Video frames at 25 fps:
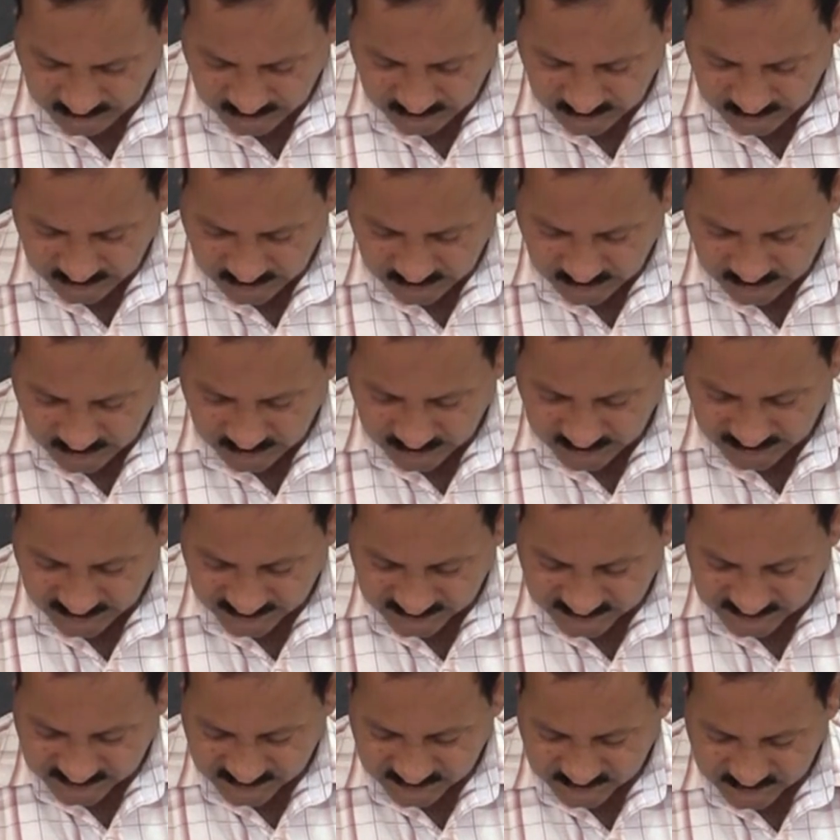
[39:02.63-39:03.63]

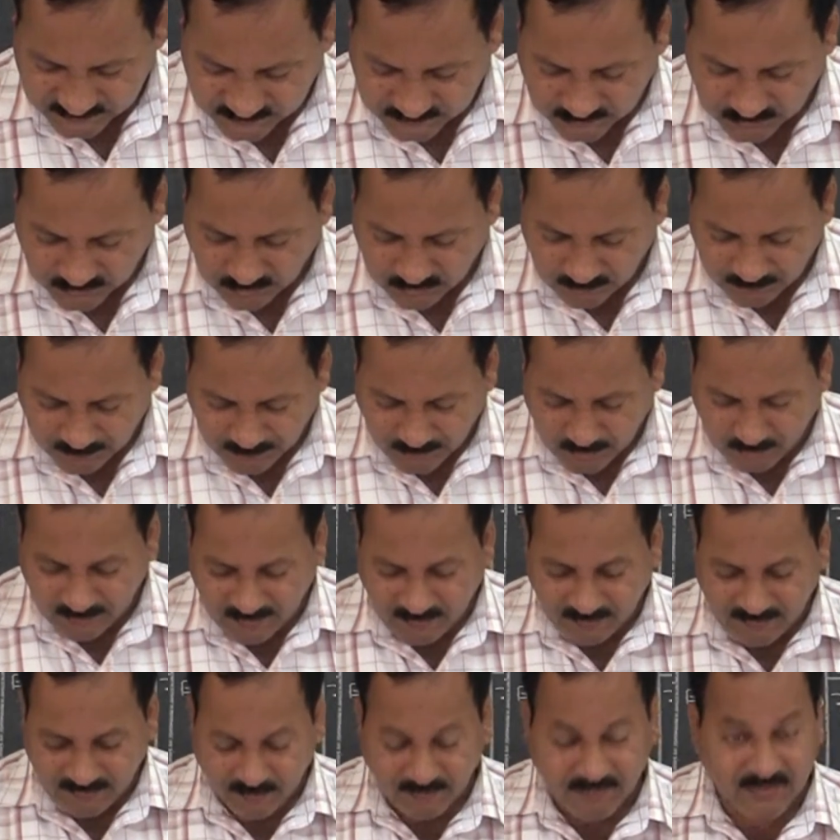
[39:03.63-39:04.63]
Yes. Solve
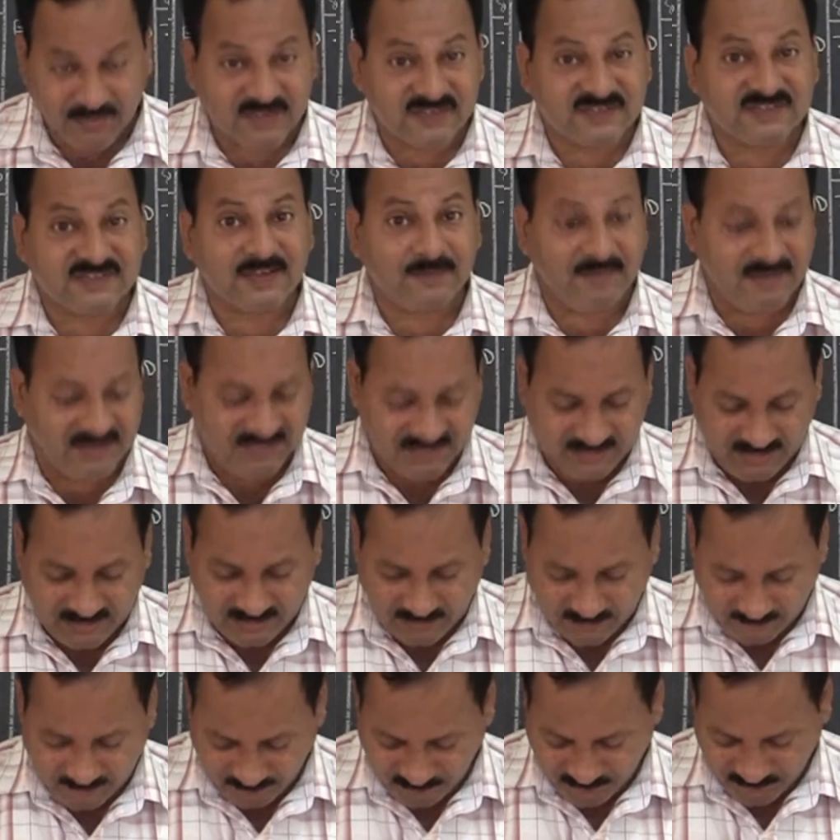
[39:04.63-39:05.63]
problem number
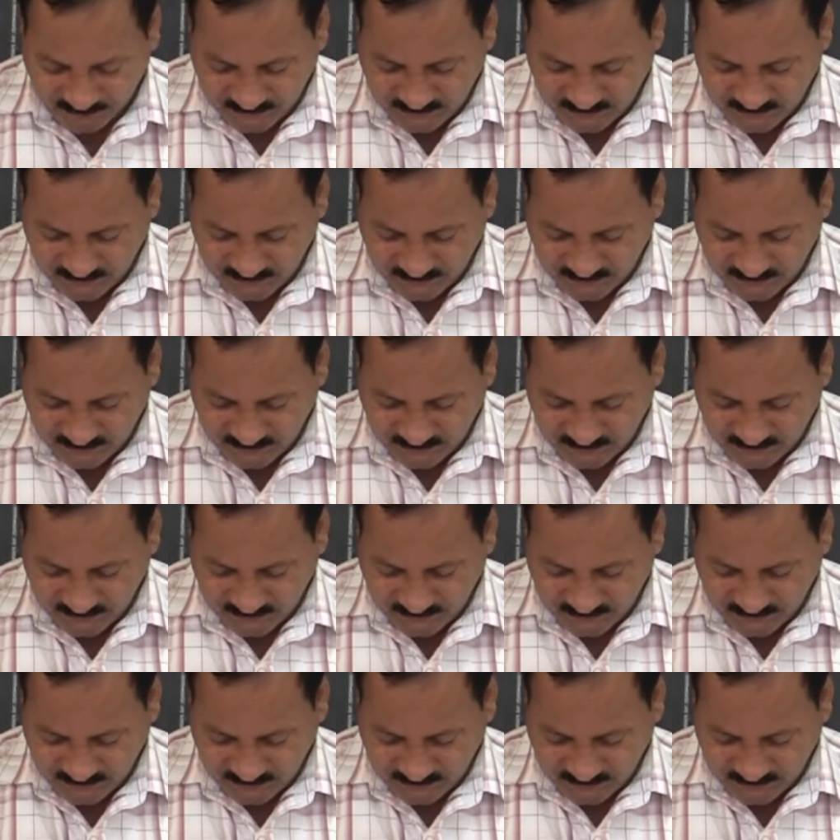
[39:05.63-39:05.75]
17.